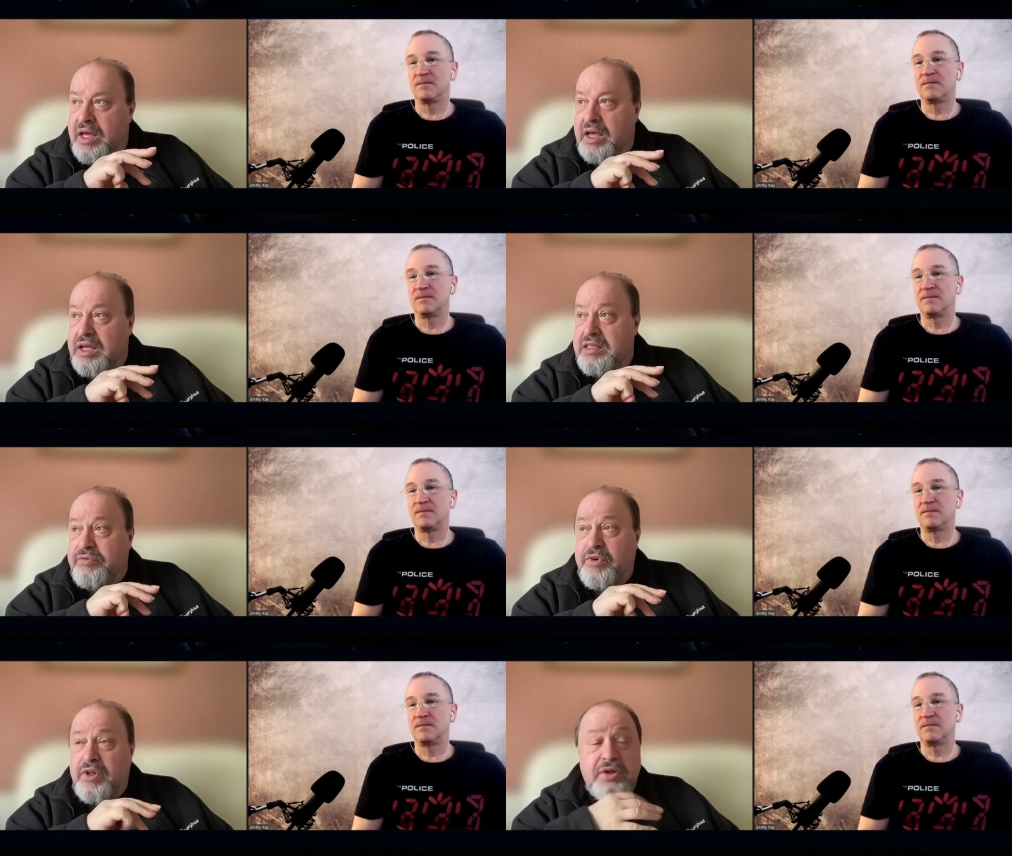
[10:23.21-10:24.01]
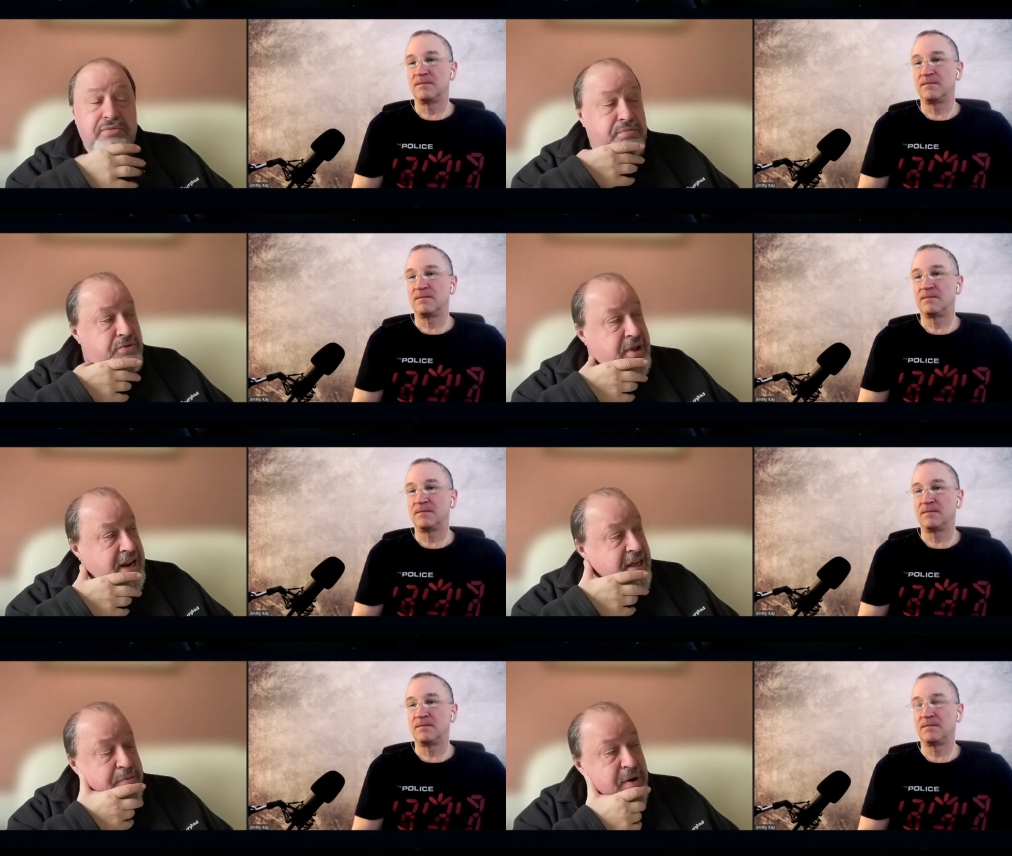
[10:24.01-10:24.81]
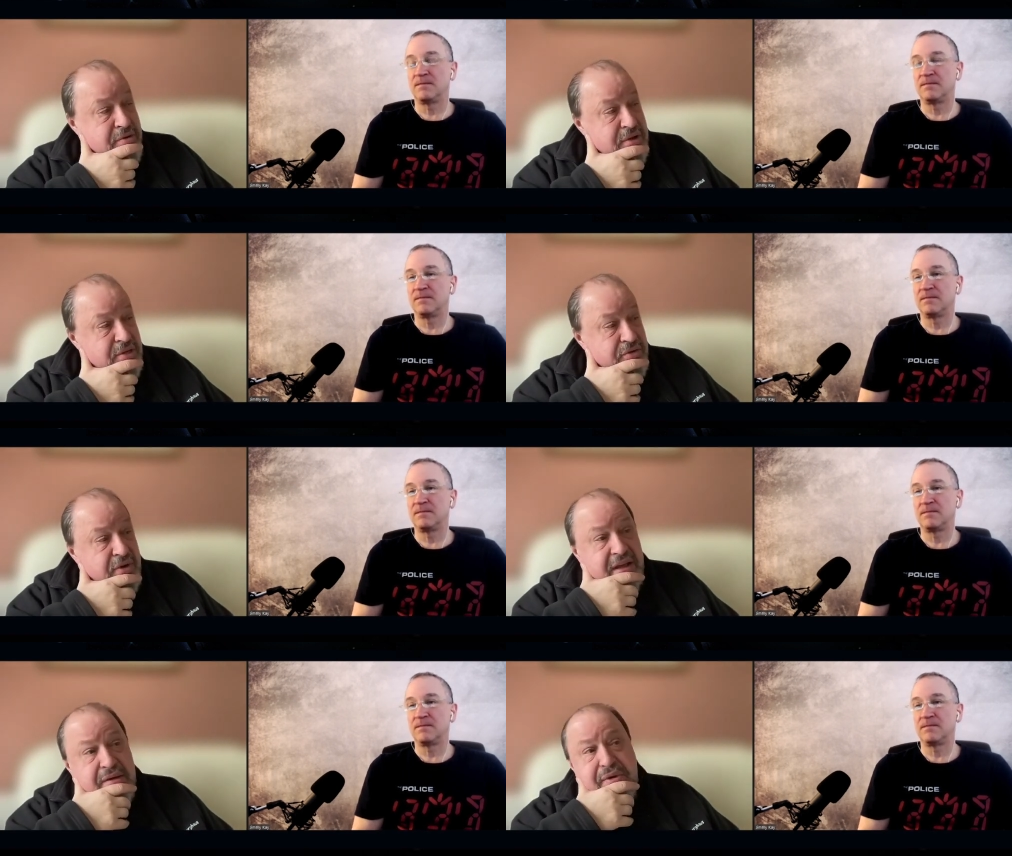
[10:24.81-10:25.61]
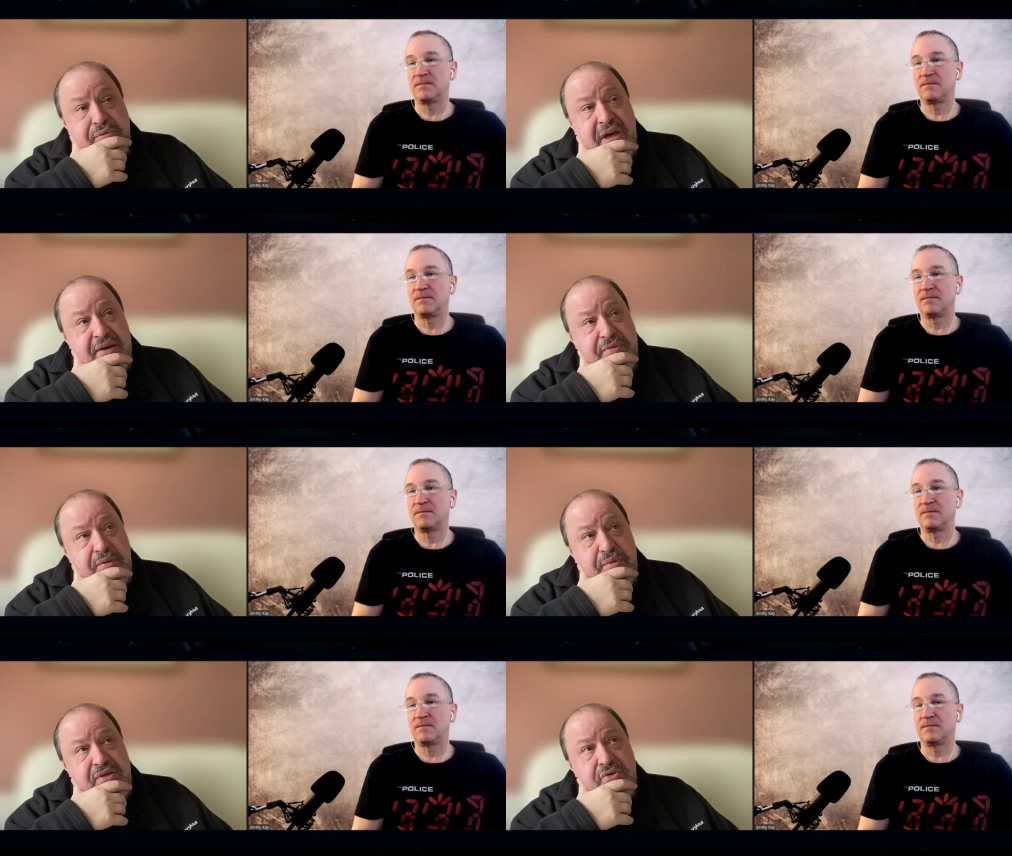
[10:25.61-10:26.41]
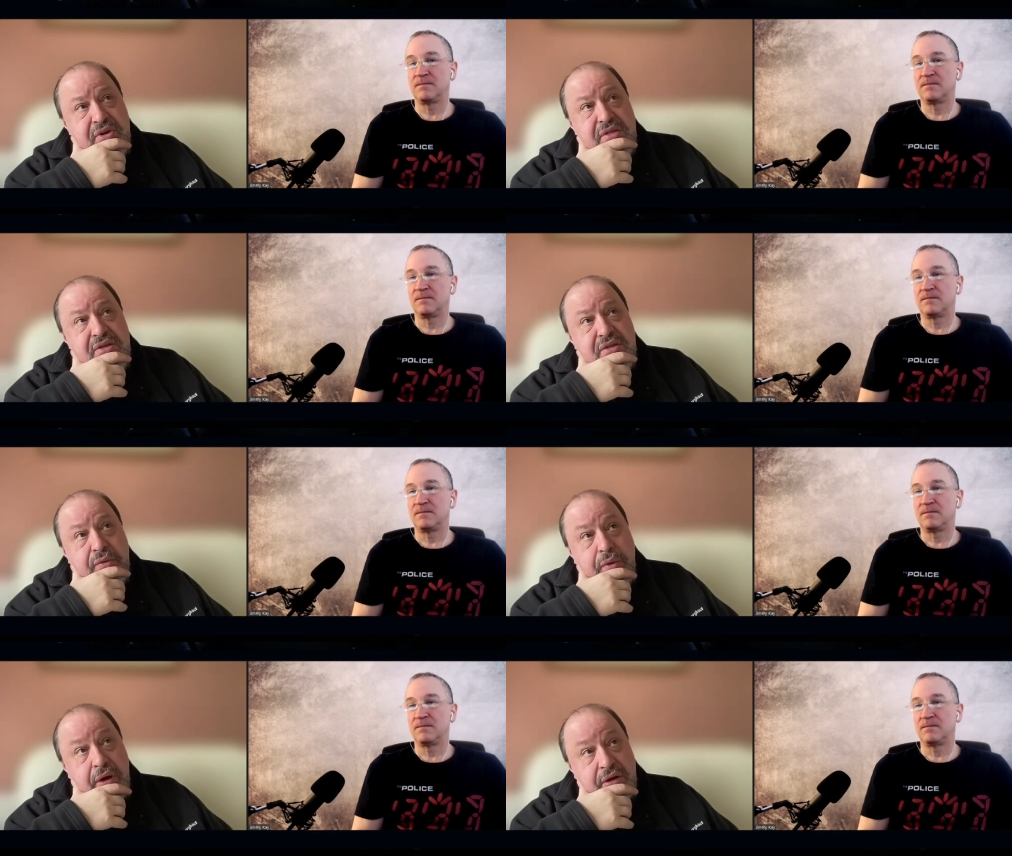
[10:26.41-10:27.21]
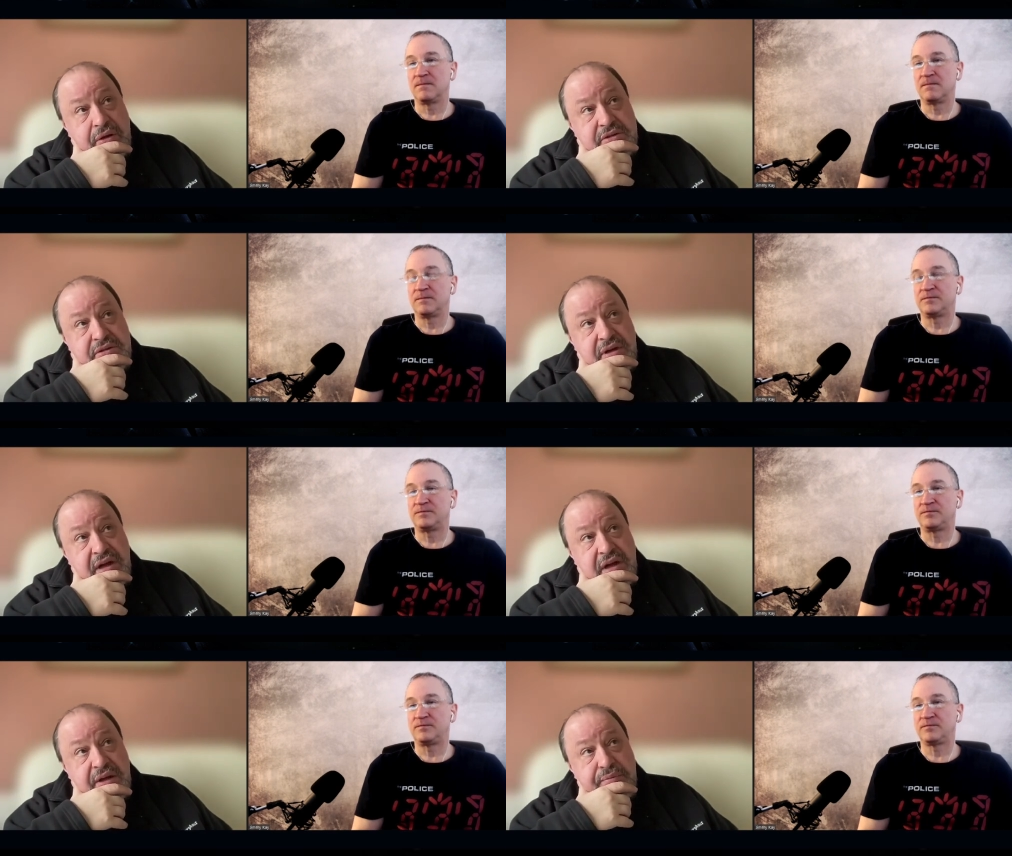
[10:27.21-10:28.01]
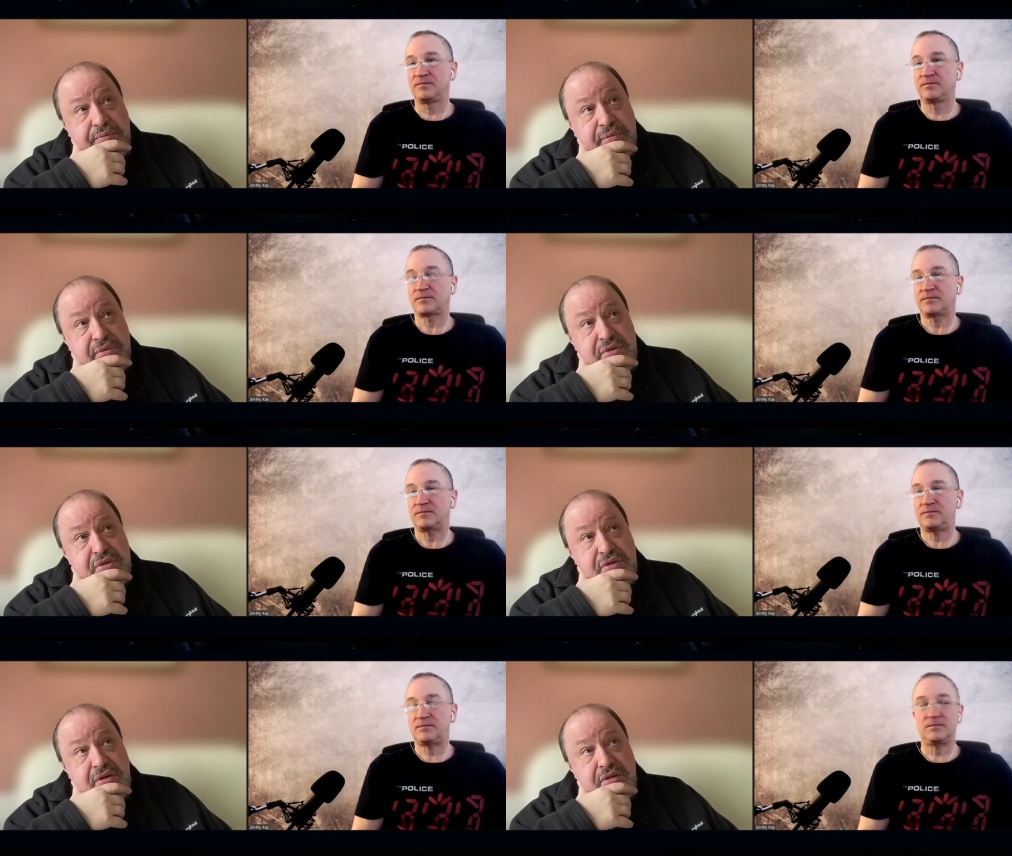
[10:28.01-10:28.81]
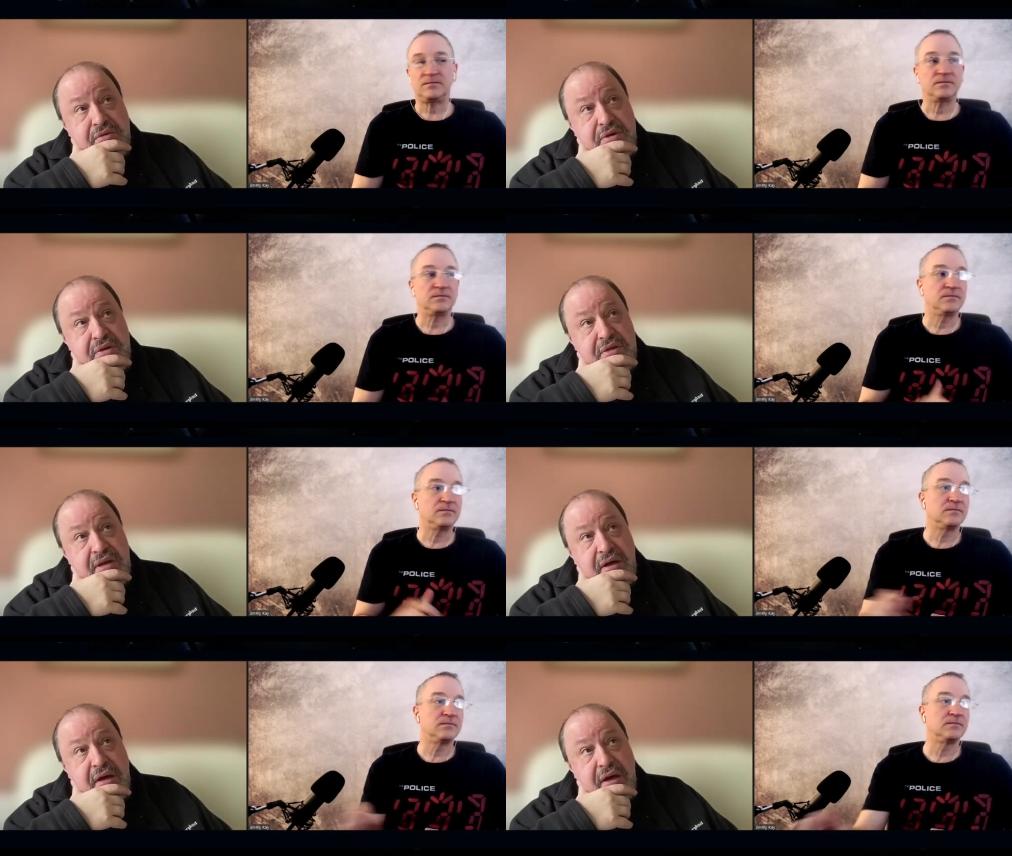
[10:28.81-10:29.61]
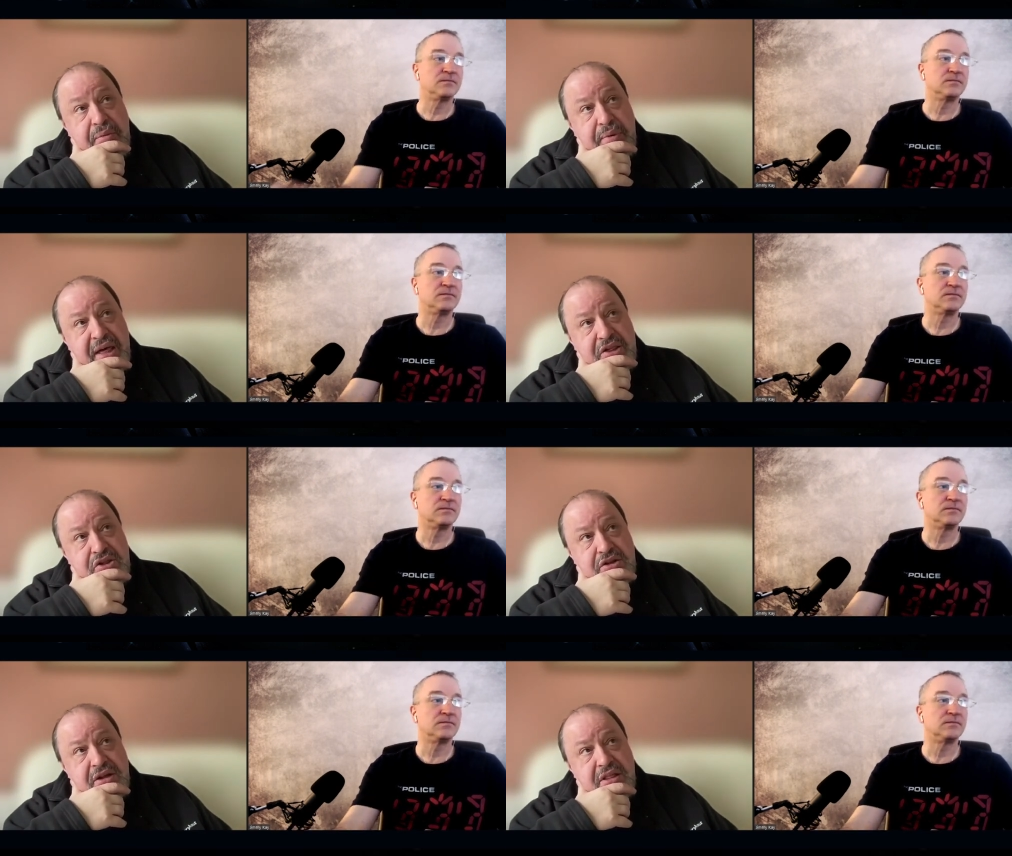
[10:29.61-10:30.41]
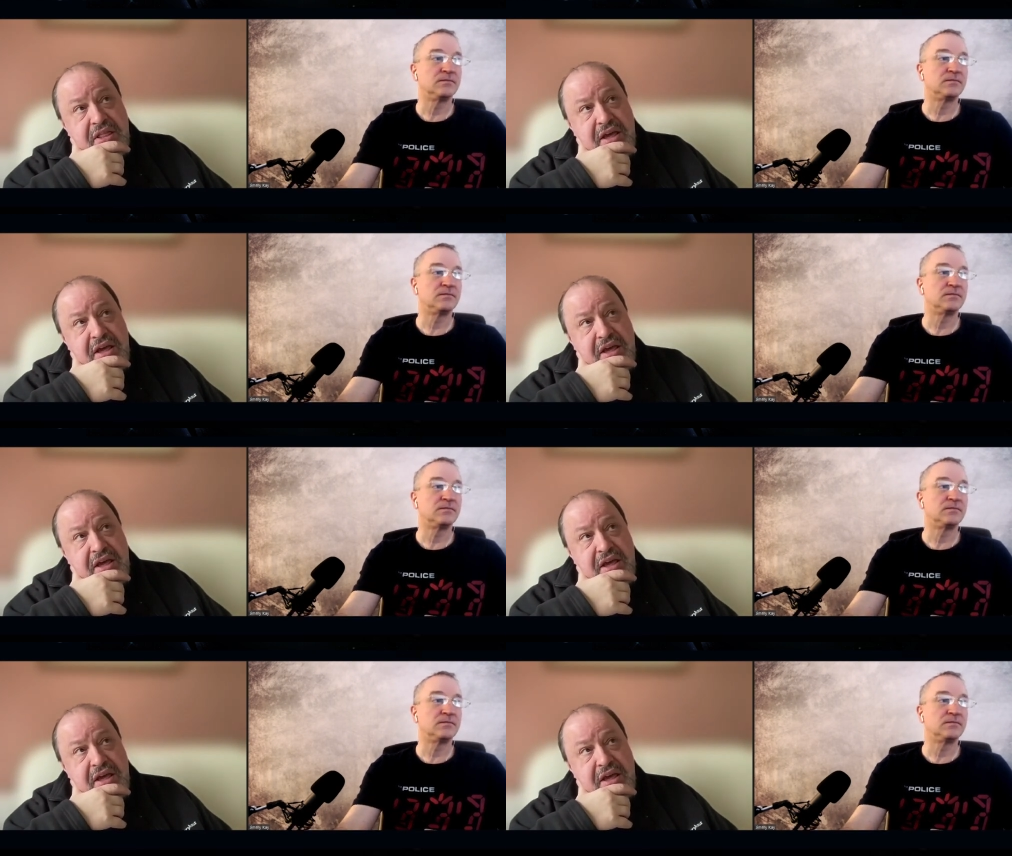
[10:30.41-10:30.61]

Speaker 1: it's a full-on Marillion experience, really. I mean, we have the best audience in the world, um, so there was a, a, passion and the